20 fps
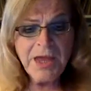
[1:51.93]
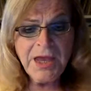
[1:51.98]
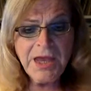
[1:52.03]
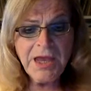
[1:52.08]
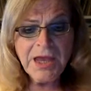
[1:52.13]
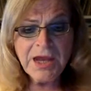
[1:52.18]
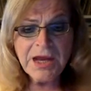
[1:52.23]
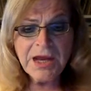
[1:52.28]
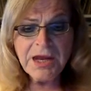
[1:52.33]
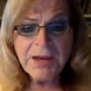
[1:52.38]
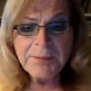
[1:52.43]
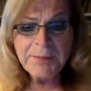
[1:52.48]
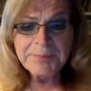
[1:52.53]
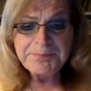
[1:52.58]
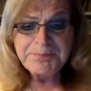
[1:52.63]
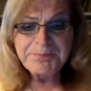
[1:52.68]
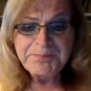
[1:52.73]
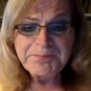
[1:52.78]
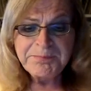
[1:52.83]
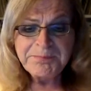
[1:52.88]
And
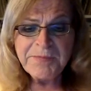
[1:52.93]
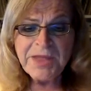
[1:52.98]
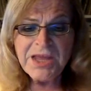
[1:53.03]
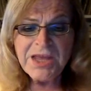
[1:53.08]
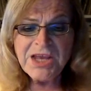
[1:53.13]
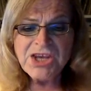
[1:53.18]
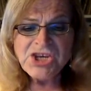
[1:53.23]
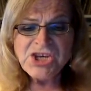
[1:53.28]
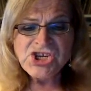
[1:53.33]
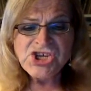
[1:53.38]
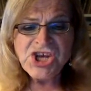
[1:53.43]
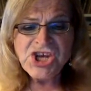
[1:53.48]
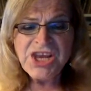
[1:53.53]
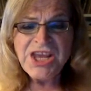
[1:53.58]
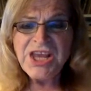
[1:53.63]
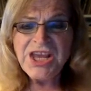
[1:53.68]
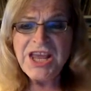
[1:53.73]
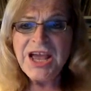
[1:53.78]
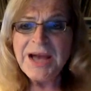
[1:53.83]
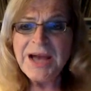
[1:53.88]

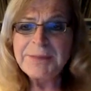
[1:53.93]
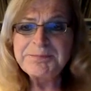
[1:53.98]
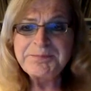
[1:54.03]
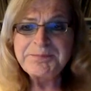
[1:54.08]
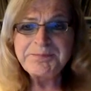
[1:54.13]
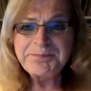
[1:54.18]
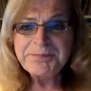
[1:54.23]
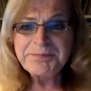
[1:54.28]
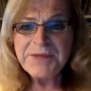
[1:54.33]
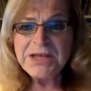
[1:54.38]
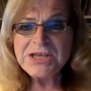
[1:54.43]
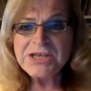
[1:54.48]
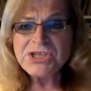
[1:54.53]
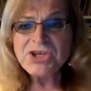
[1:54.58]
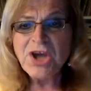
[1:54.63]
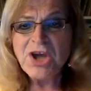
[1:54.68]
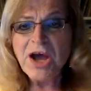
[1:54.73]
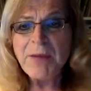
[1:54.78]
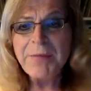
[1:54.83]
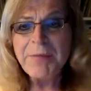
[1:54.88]
she uh,
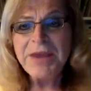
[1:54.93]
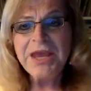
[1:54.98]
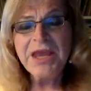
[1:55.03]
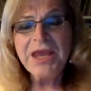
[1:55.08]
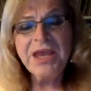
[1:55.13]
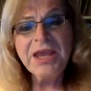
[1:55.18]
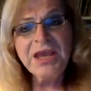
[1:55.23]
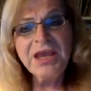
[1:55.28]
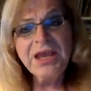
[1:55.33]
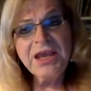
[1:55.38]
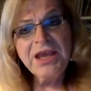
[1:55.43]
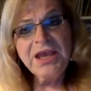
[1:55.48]
saw me